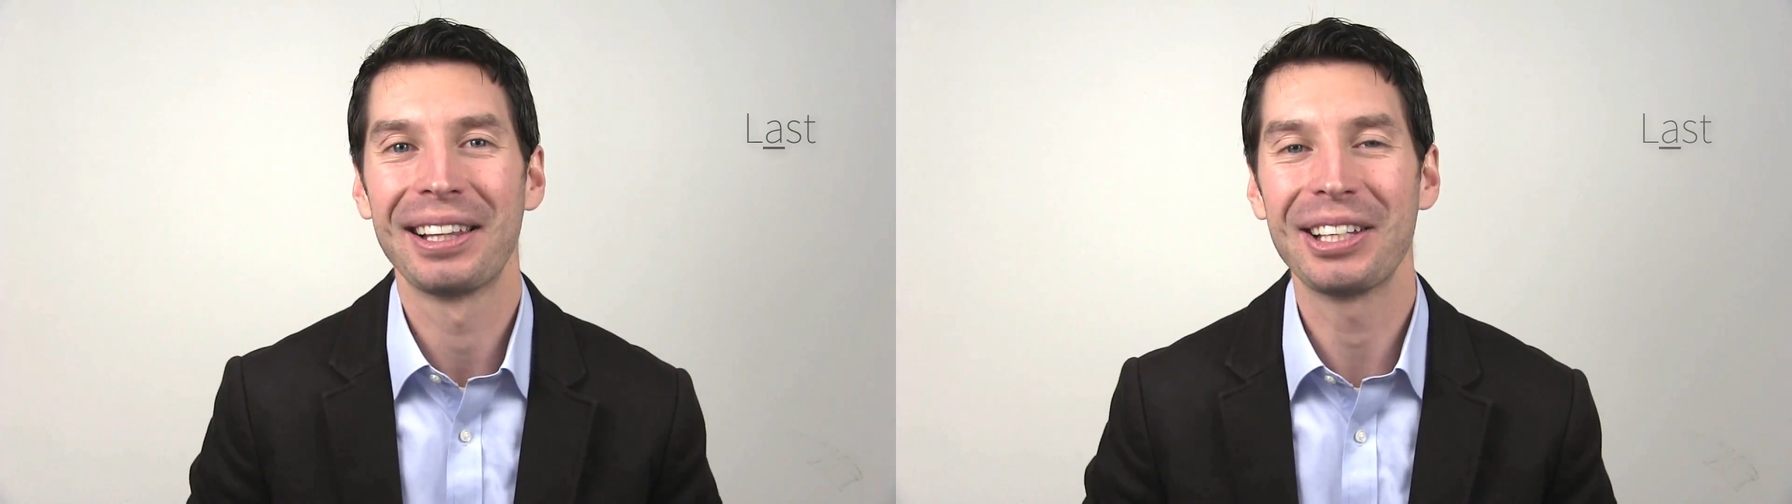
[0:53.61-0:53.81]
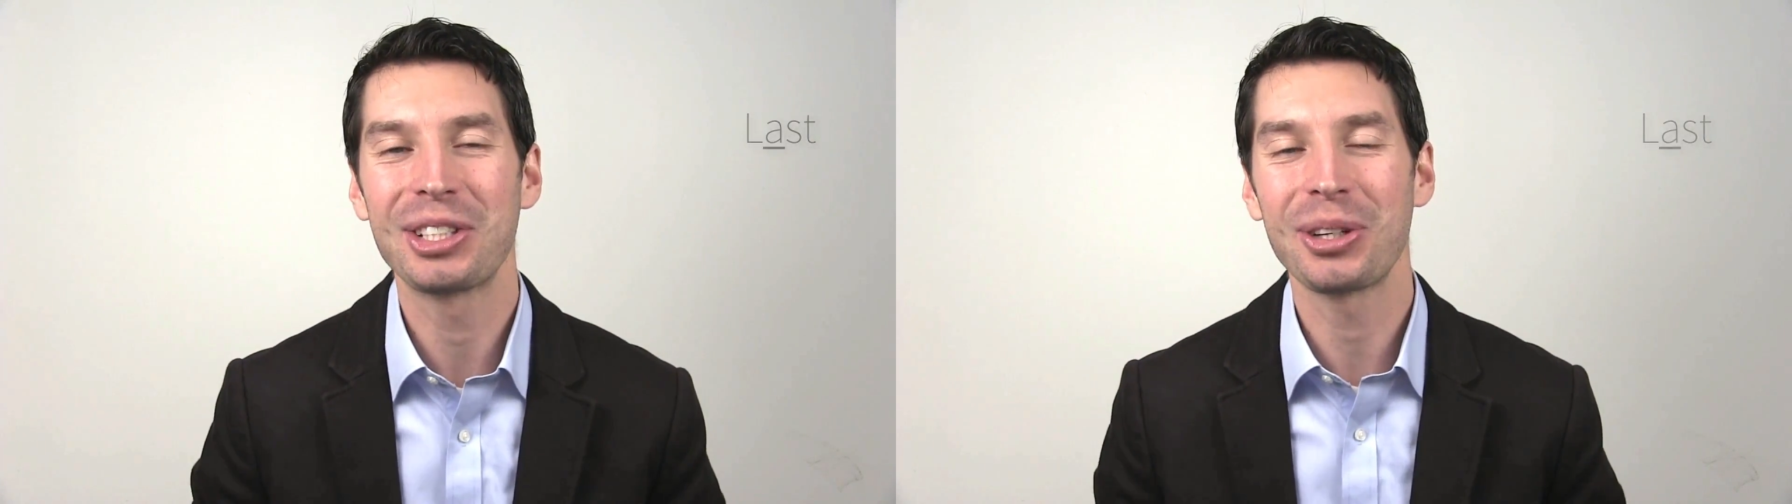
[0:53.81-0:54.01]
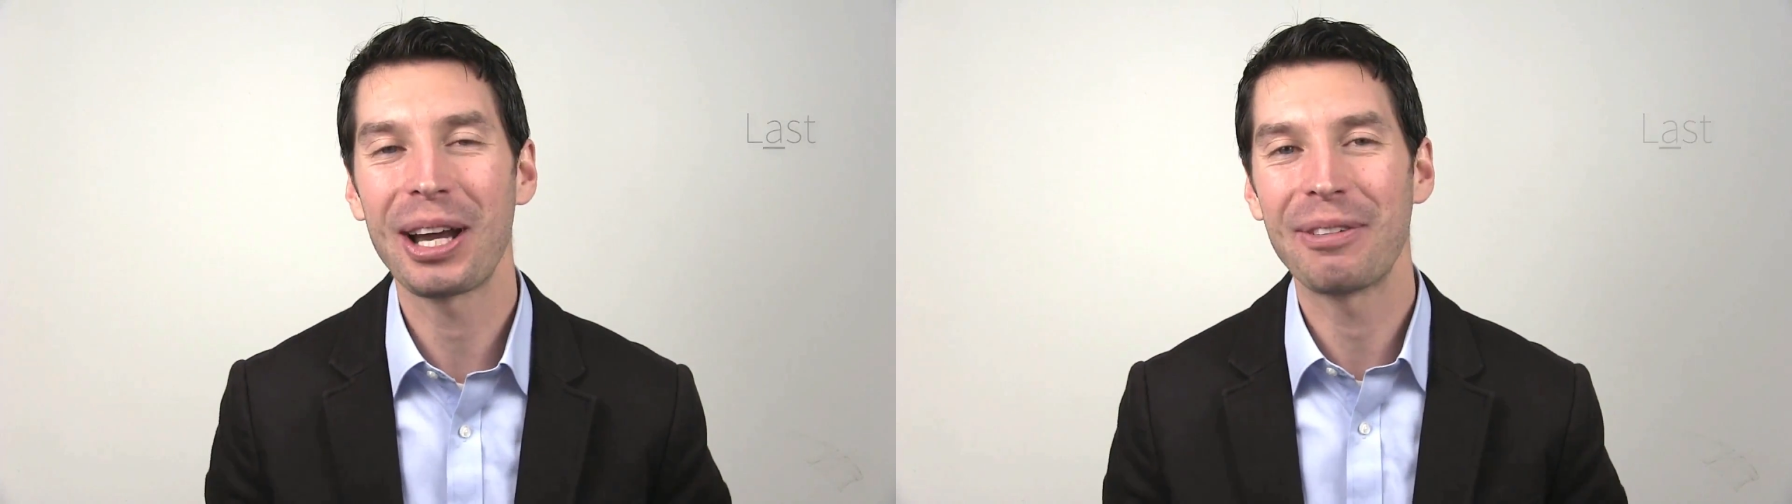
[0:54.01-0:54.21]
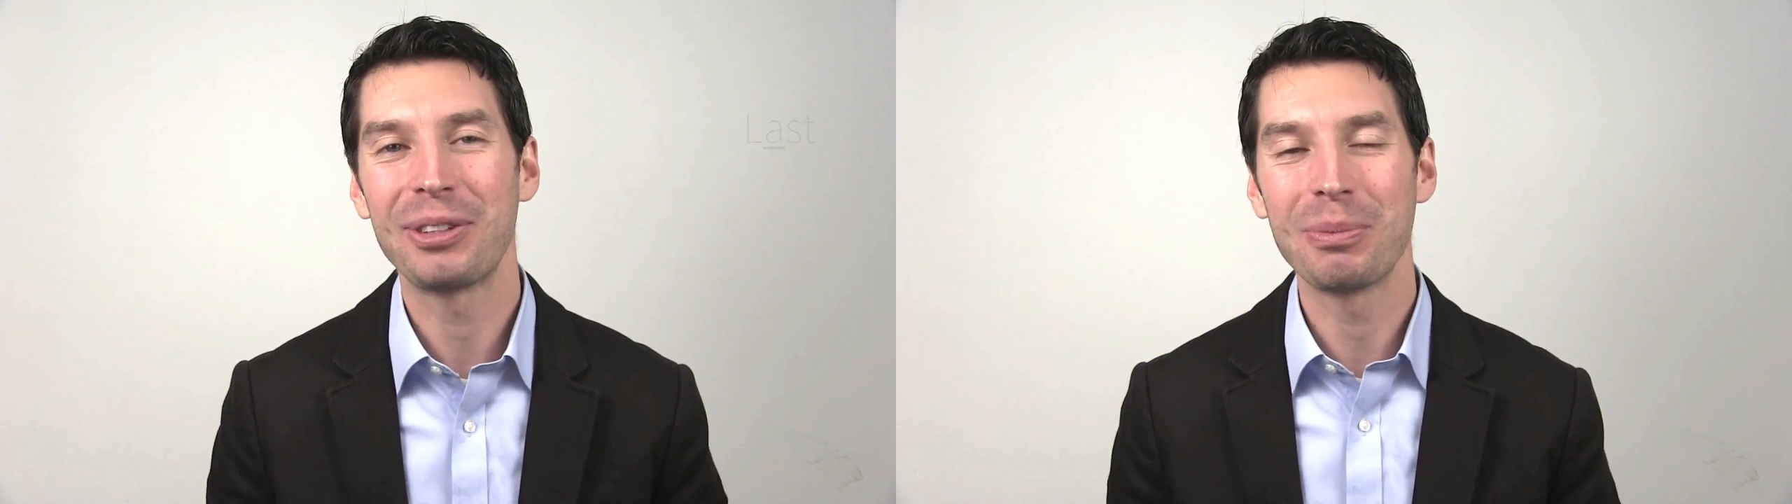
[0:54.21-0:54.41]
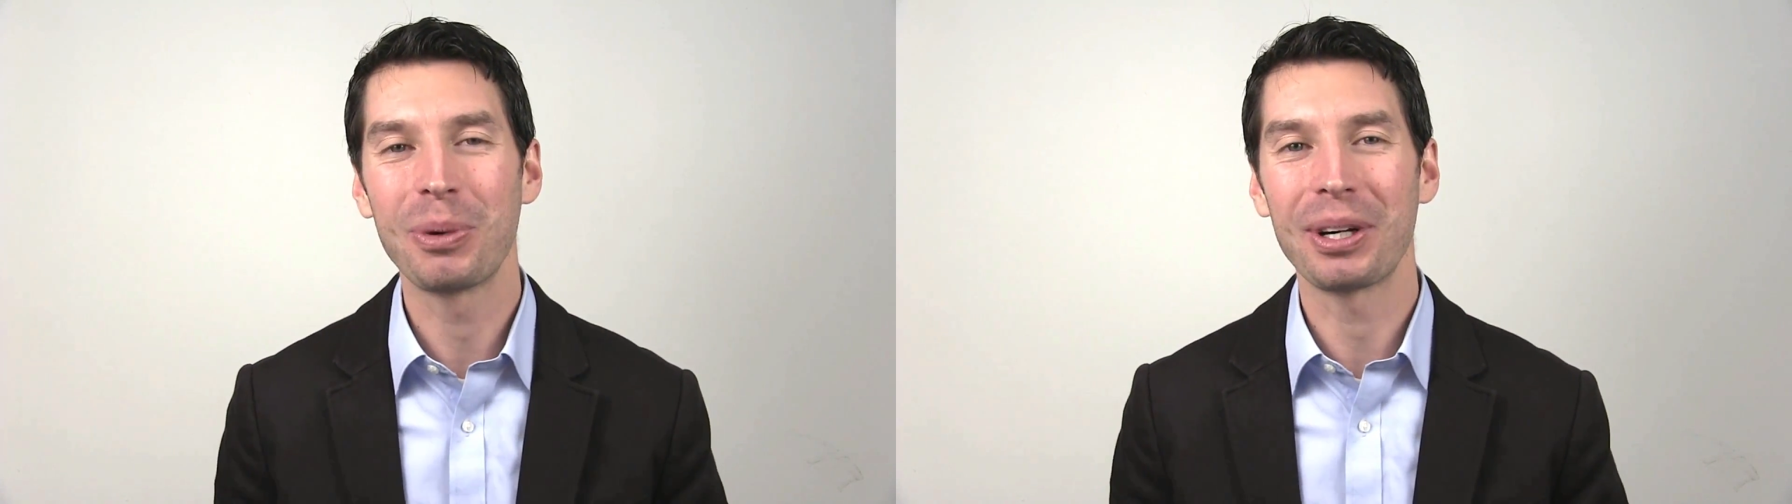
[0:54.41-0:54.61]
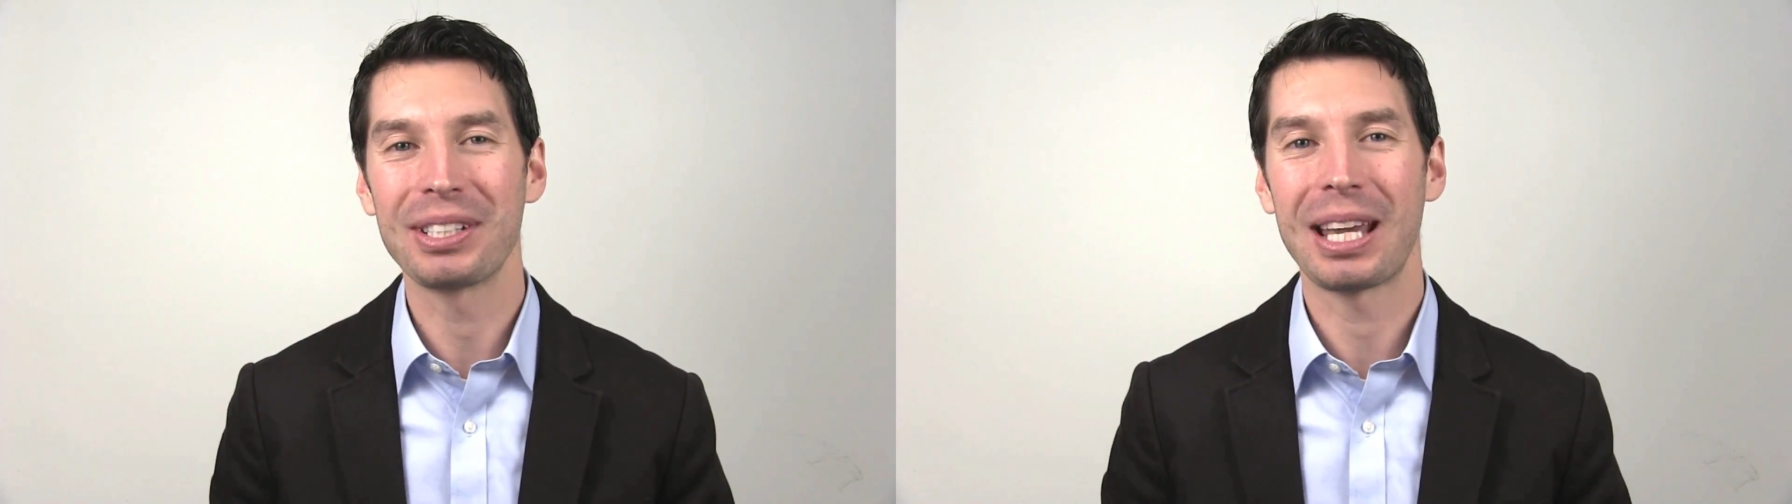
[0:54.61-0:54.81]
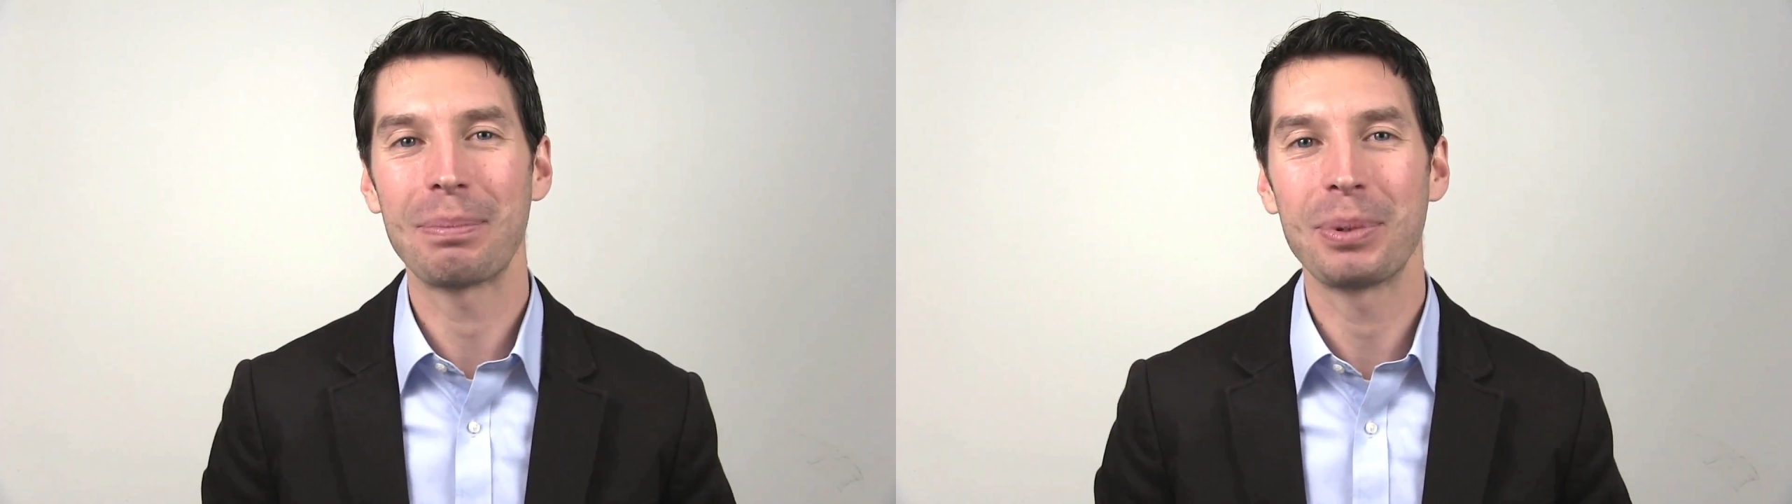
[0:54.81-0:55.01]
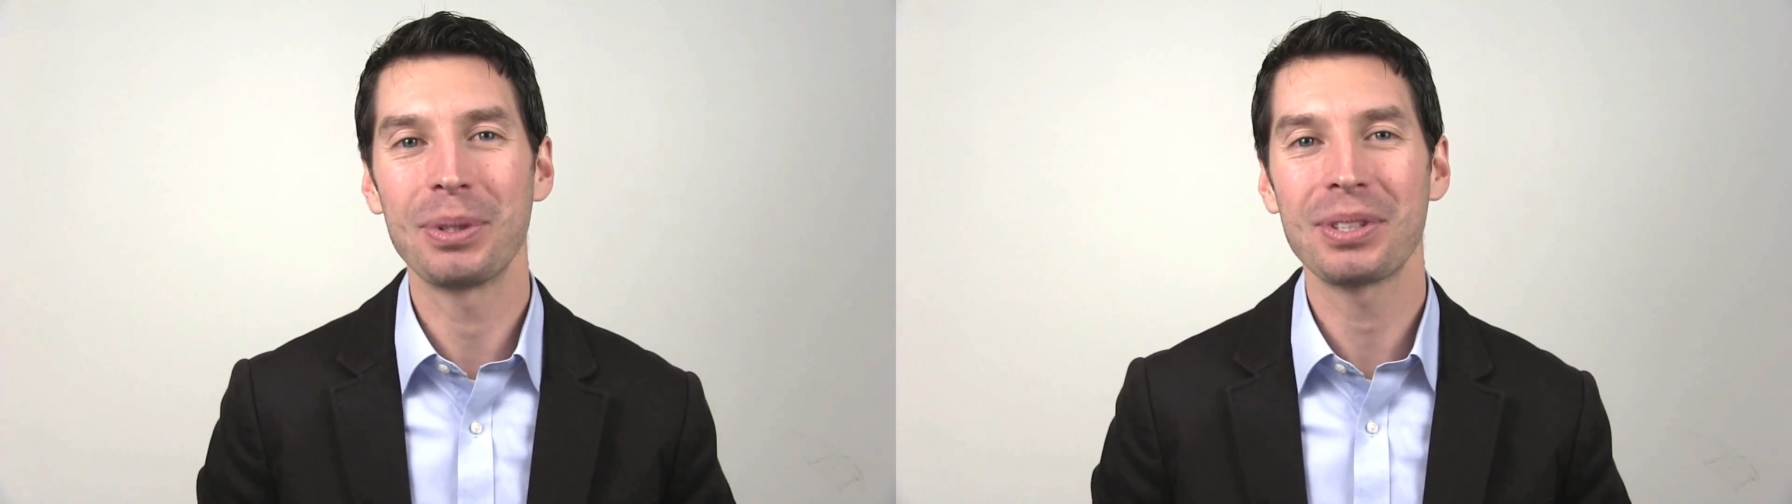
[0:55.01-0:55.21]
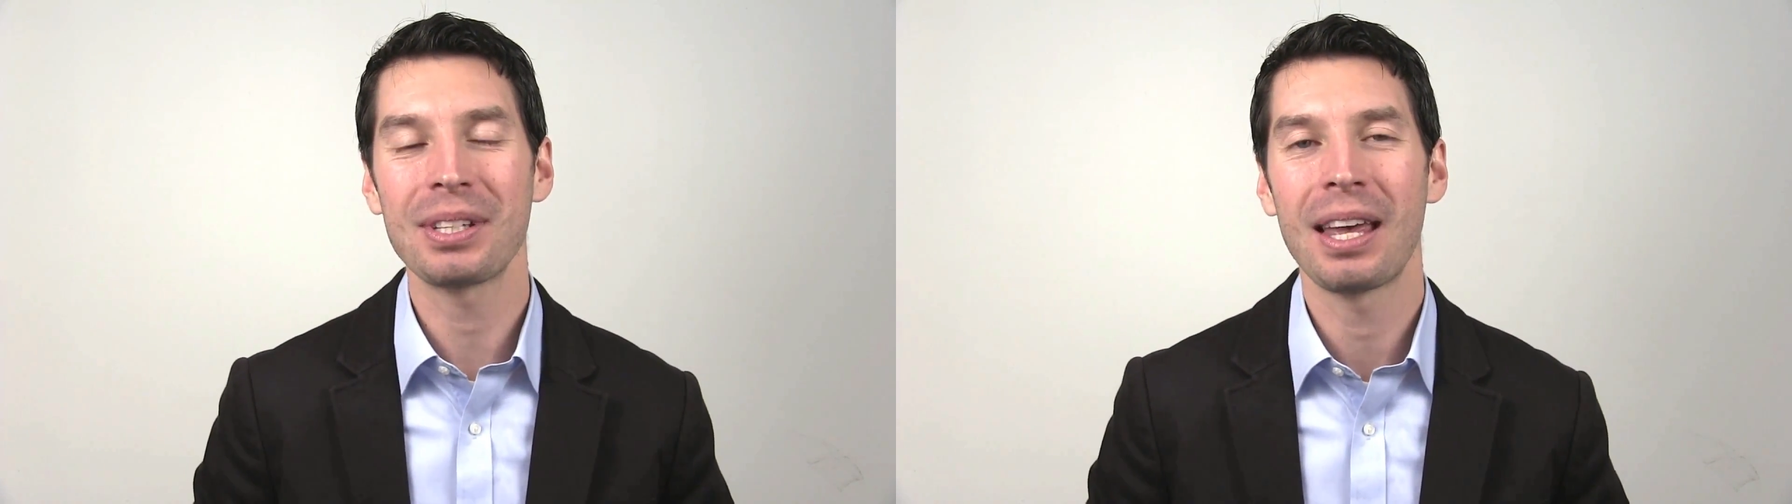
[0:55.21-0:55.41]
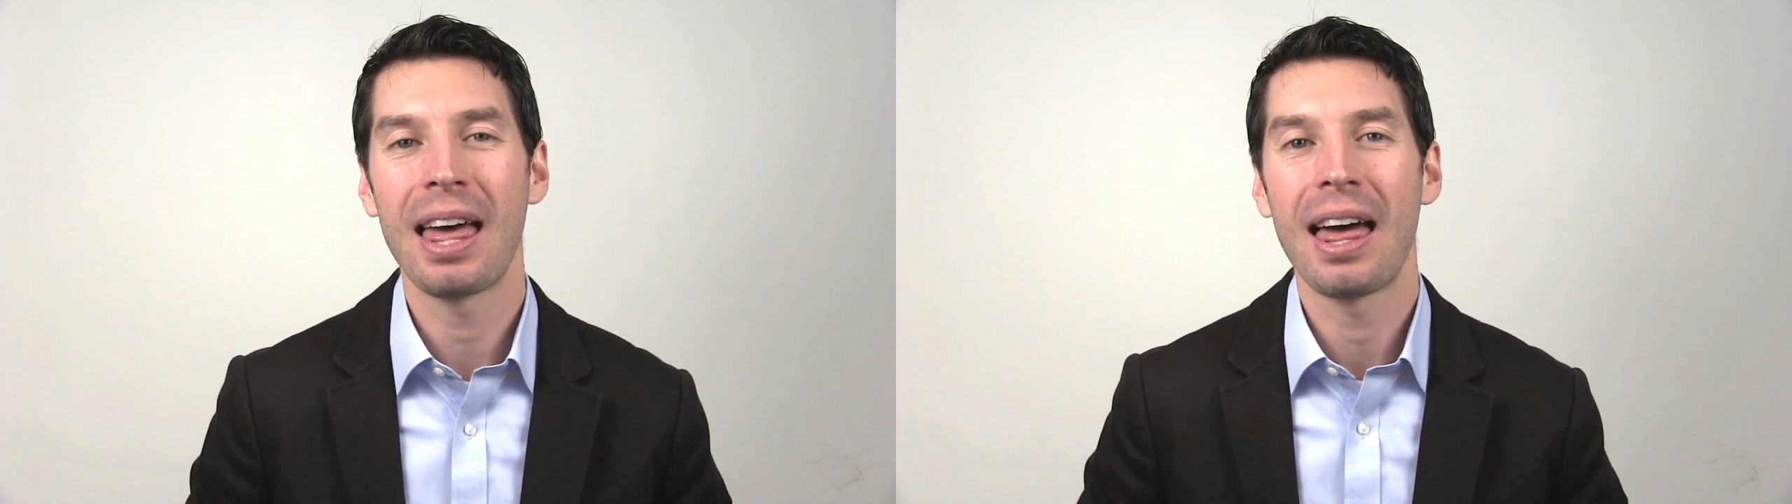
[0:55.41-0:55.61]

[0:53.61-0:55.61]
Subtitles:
Let's try a few more examples.